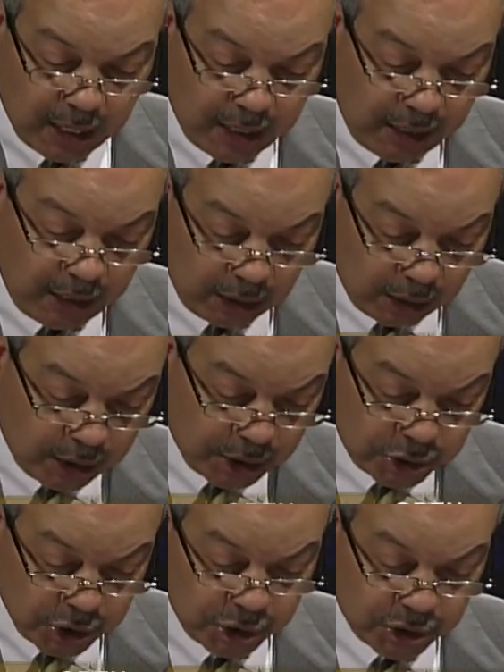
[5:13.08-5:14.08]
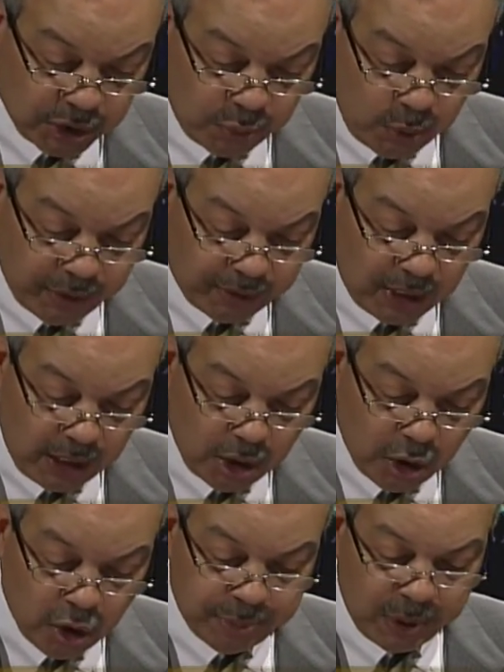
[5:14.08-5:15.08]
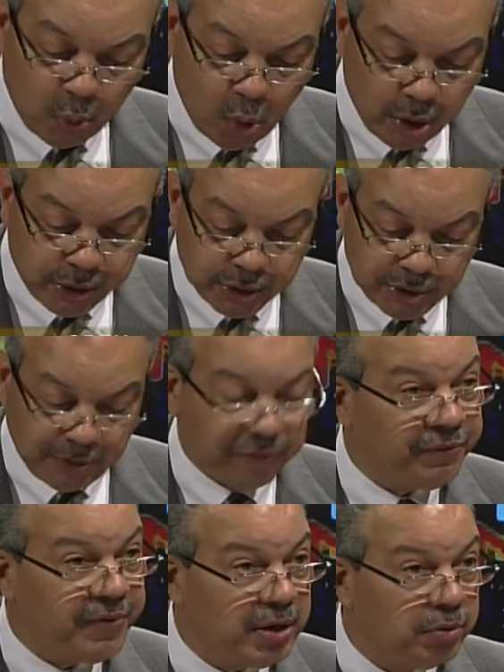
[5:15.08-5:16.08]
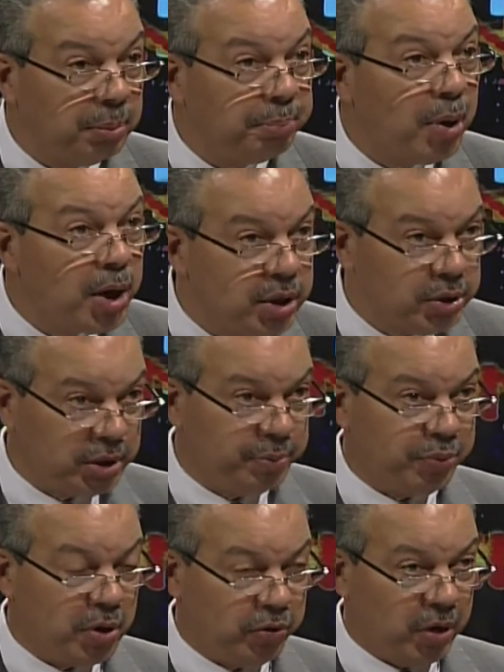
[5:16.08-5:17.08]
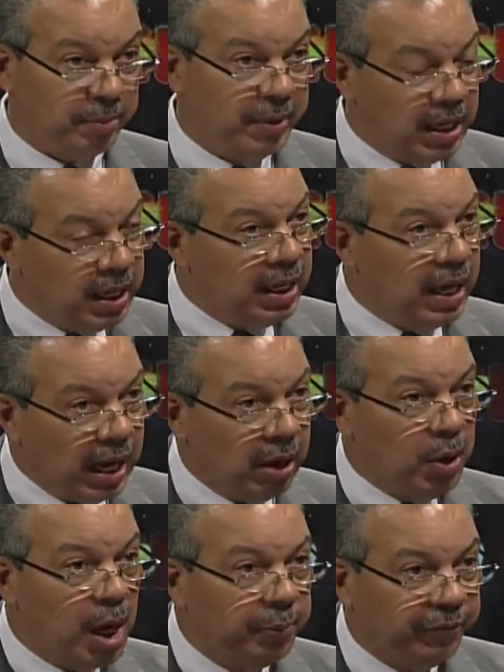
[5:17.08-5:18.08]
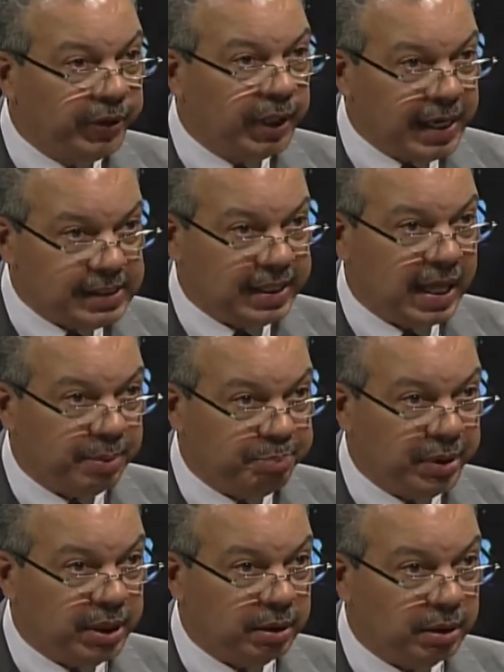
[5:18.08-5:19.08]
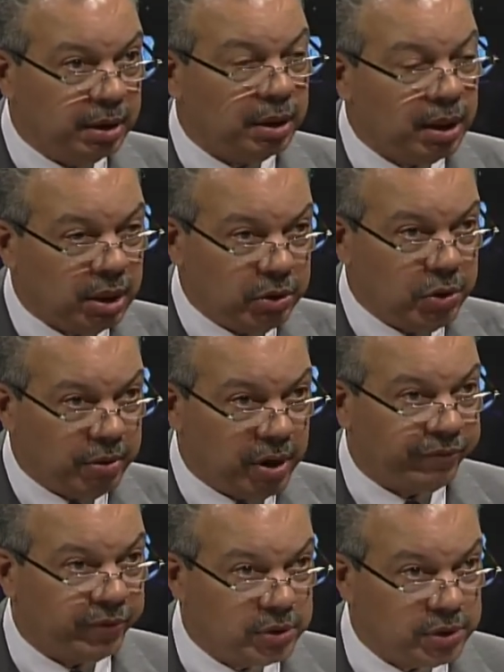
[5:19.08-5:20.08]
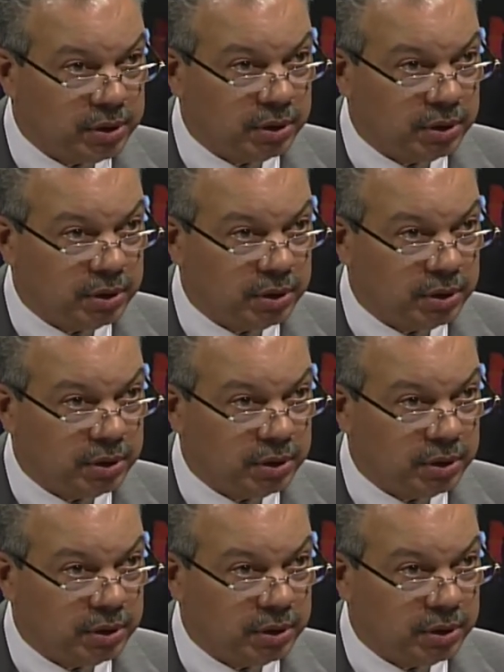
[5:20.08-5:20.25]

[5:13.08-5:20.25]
in conjunction with the Urban Waters Federal Partnership Program. How helpful has that been in your efforts?